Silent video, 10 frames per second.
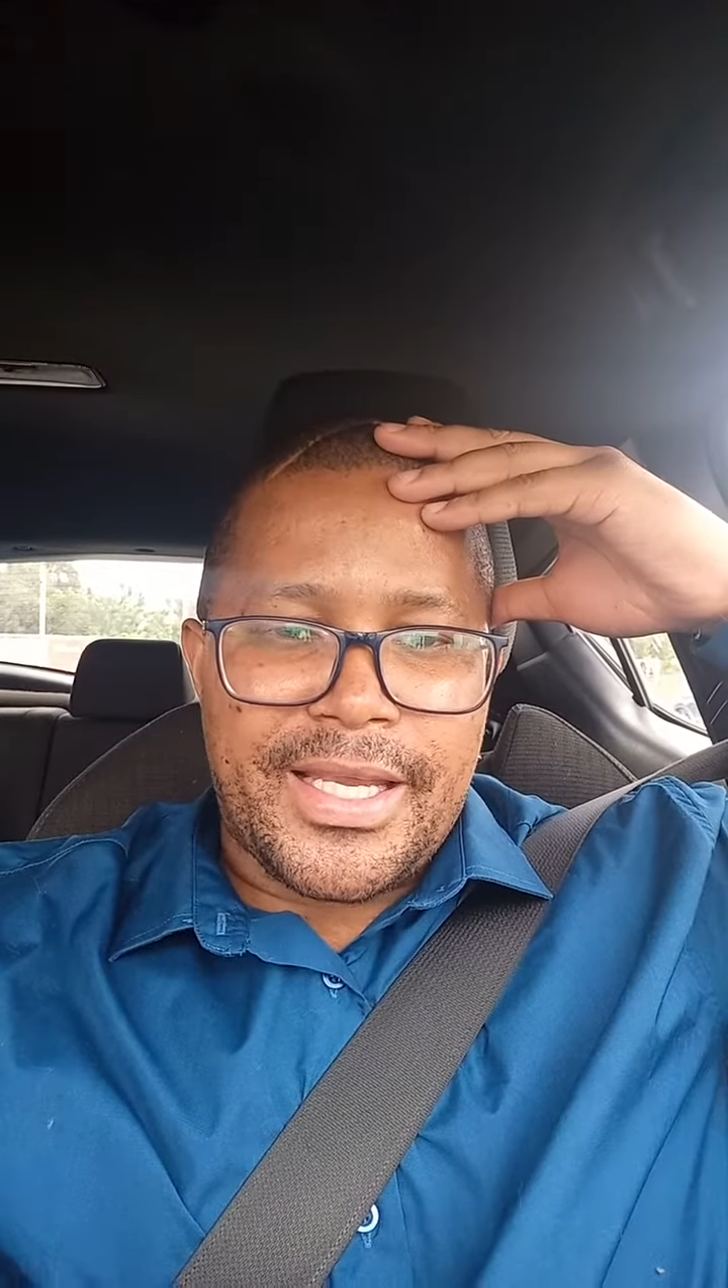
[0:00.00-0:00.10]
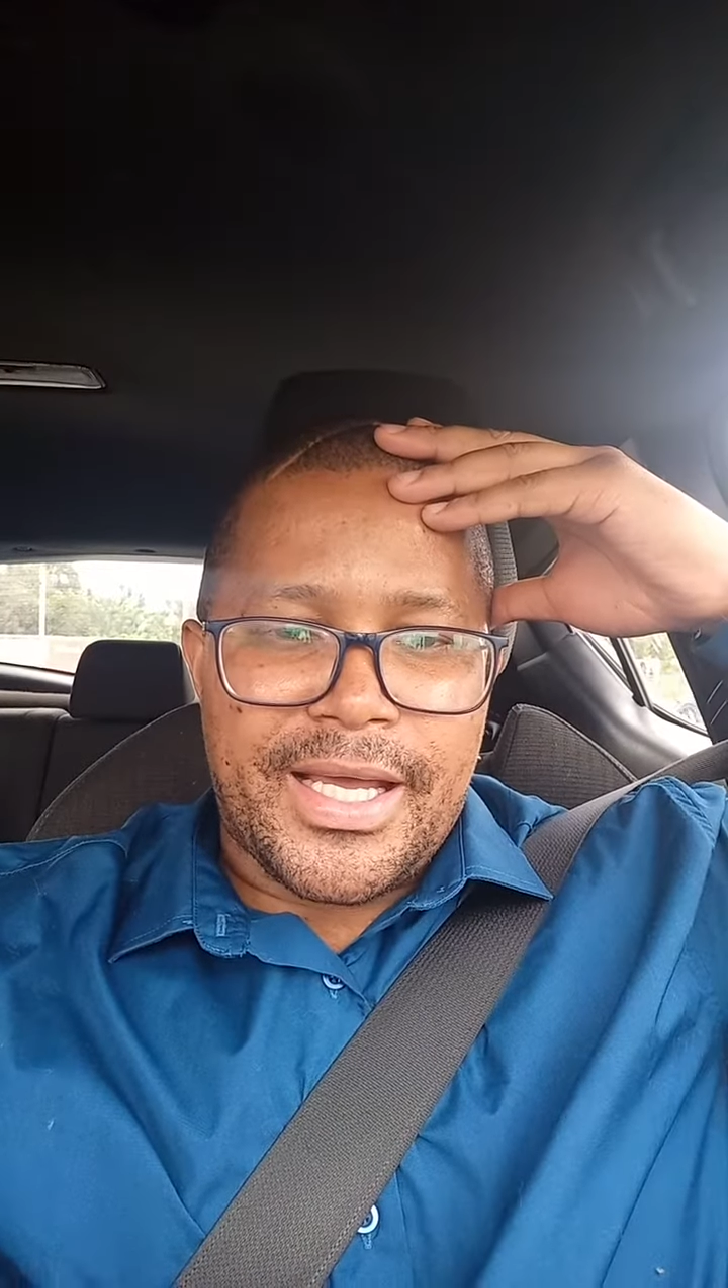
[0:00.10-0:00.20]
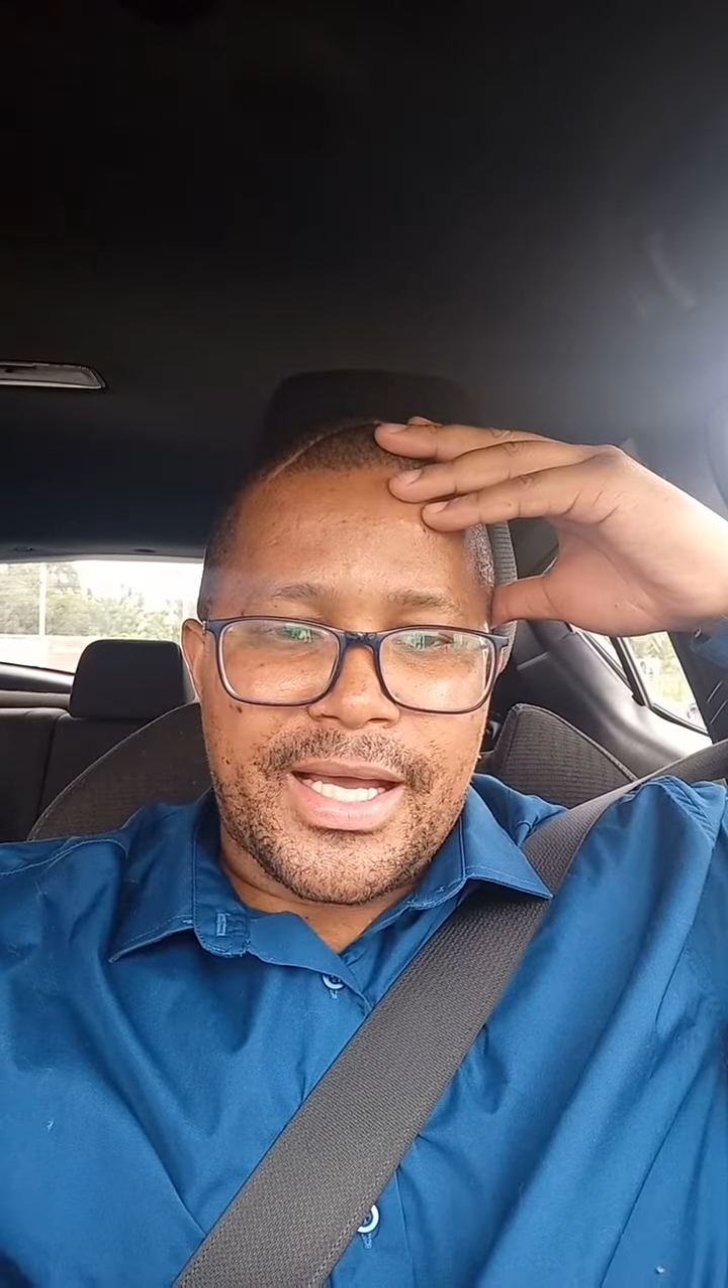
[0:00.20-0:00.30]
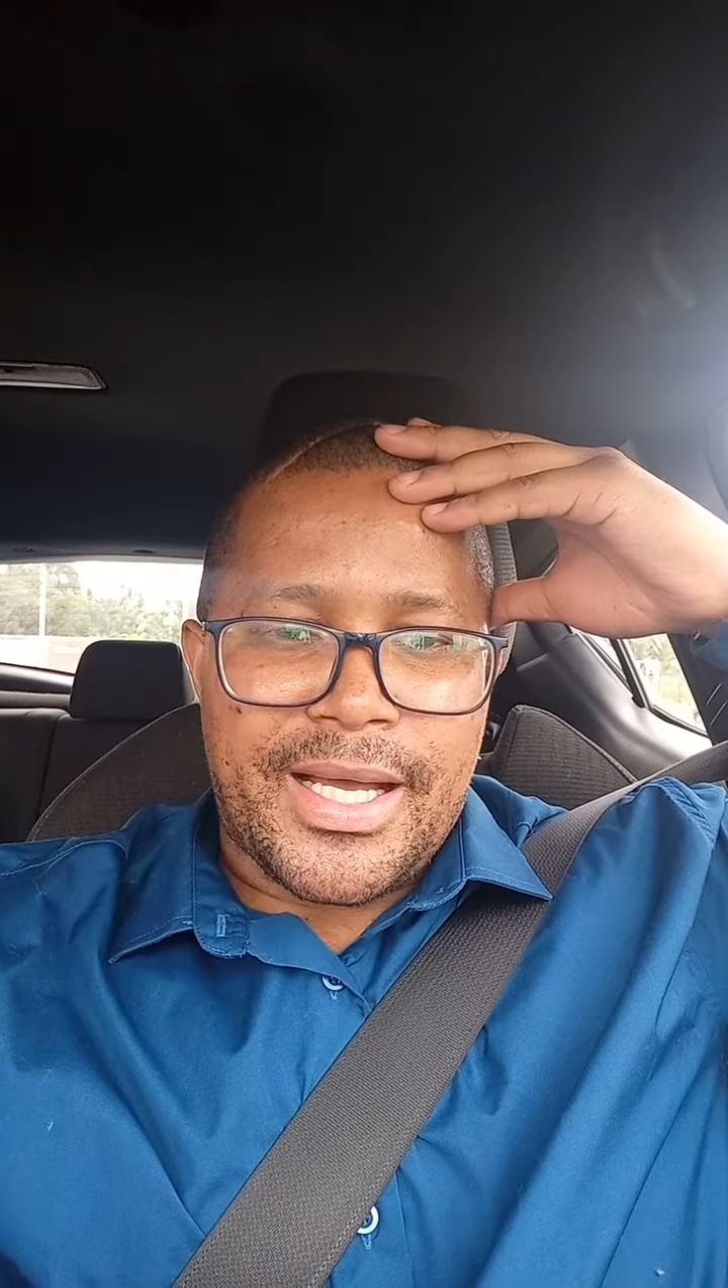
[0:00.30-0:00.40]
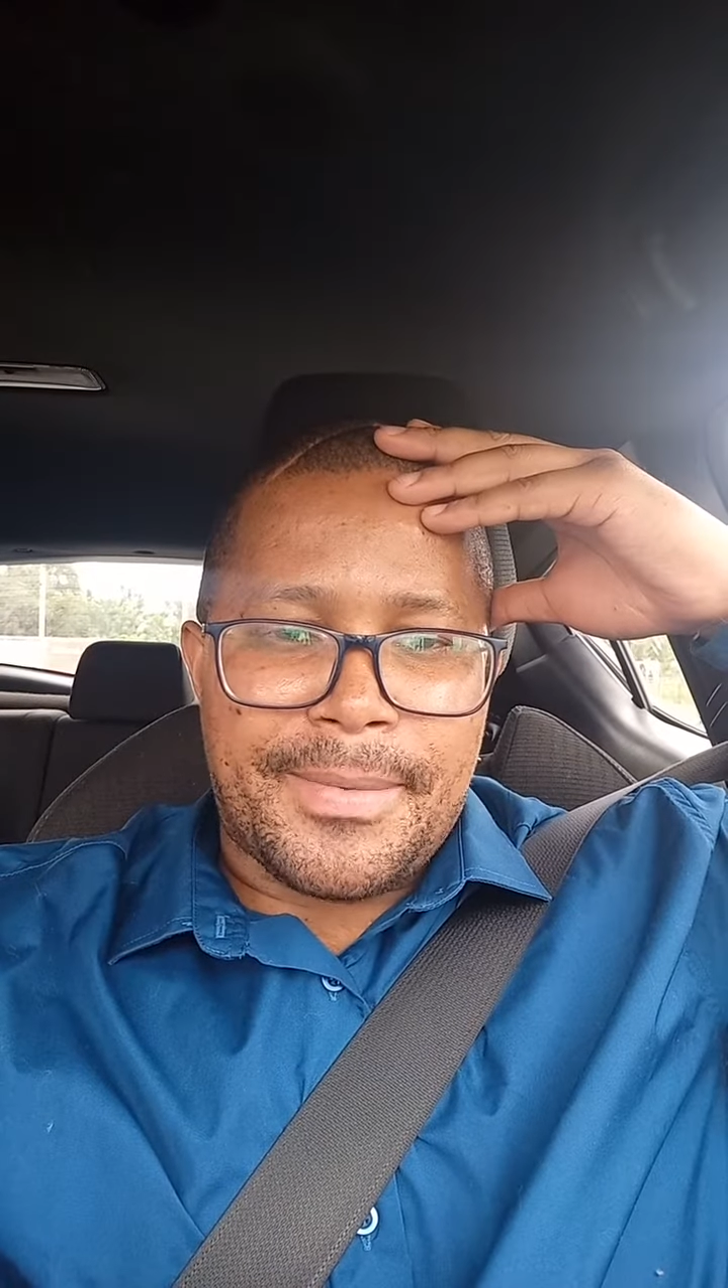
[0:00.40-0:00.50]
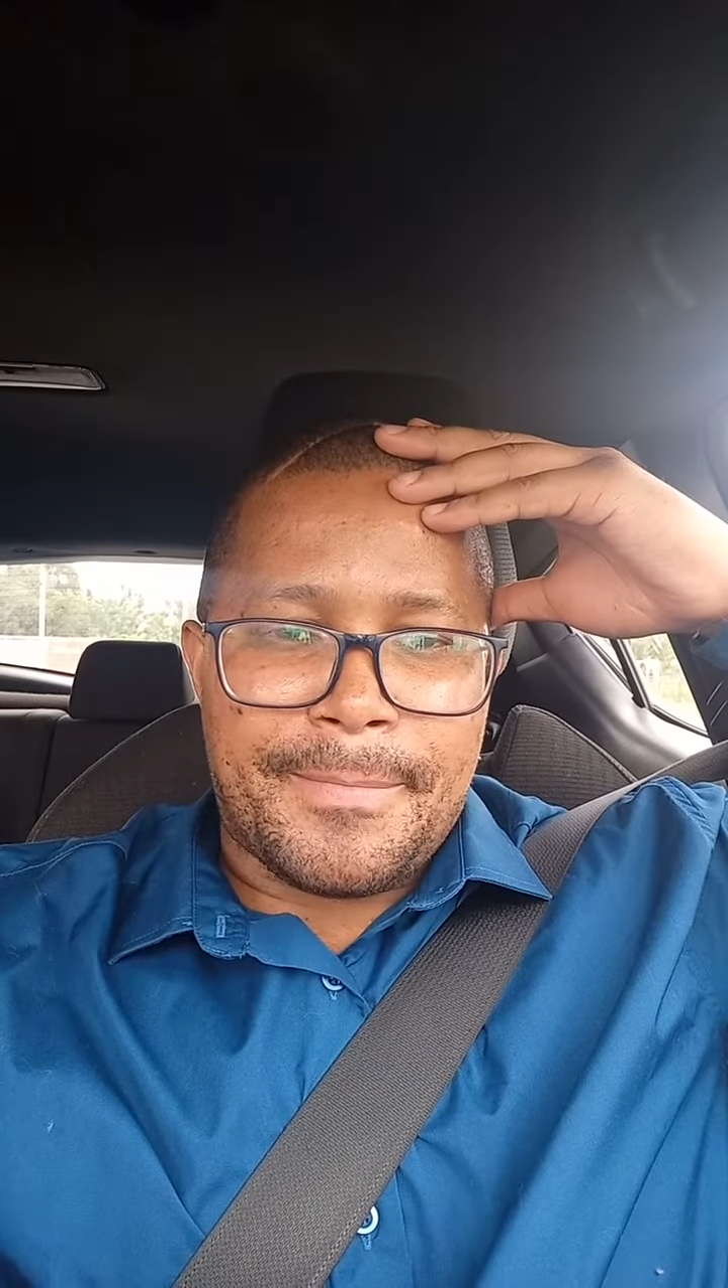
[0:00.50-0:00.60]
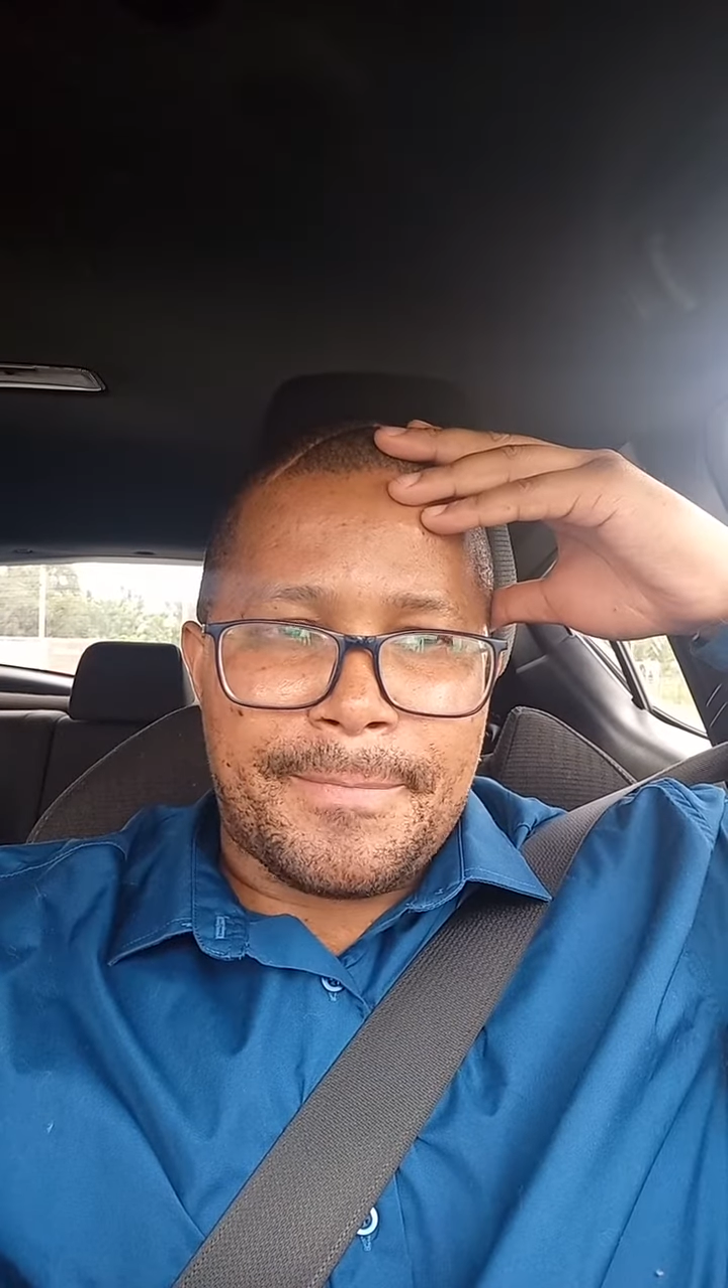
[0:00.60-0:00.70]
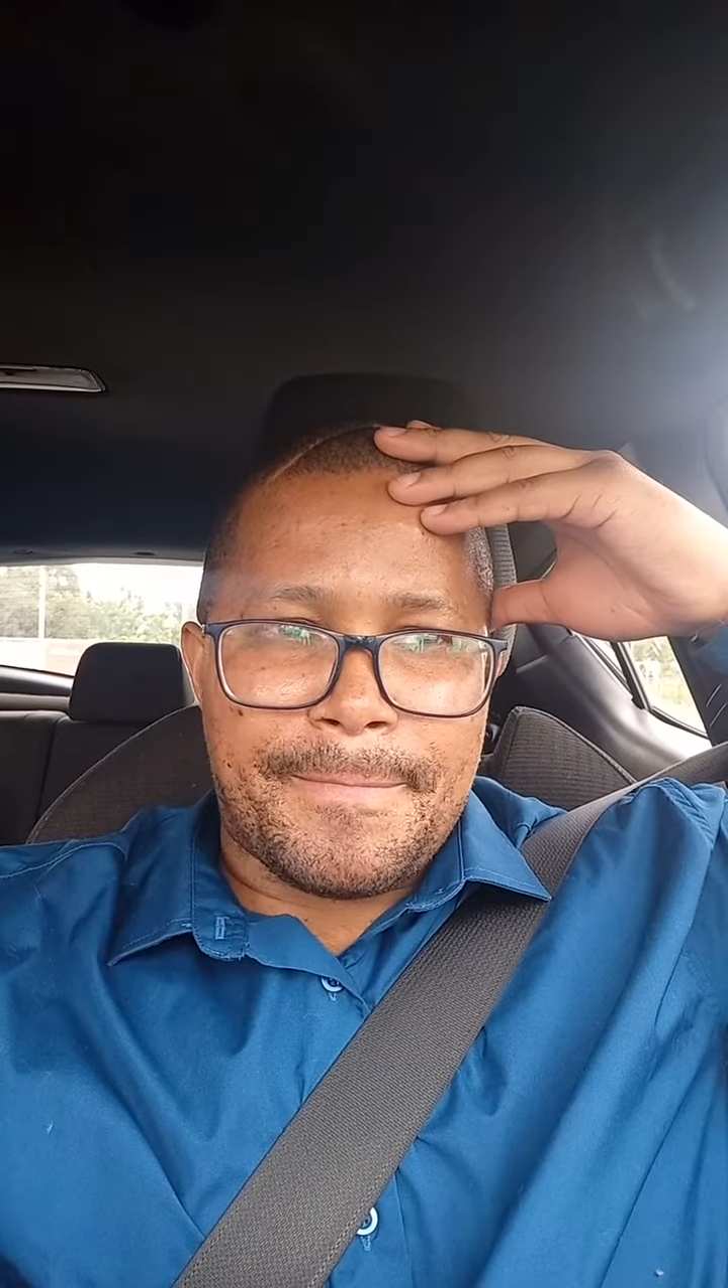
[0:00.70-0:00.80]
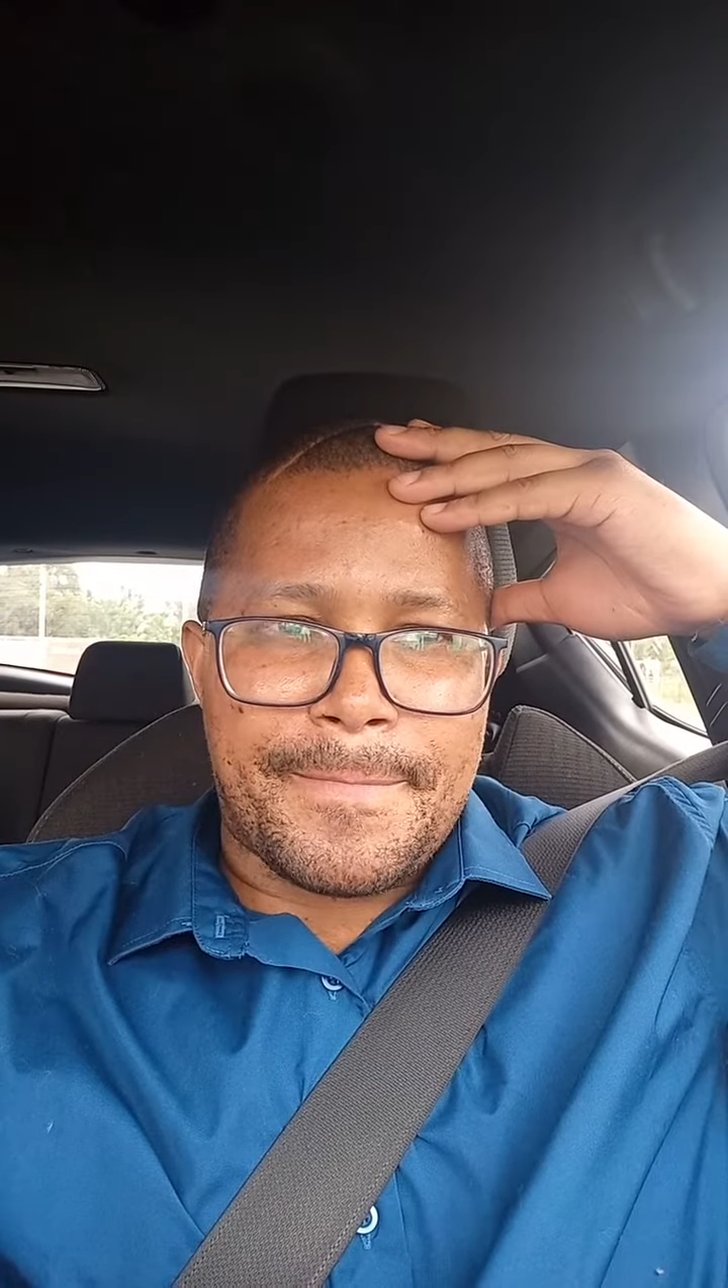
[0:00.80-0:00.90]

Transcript: um,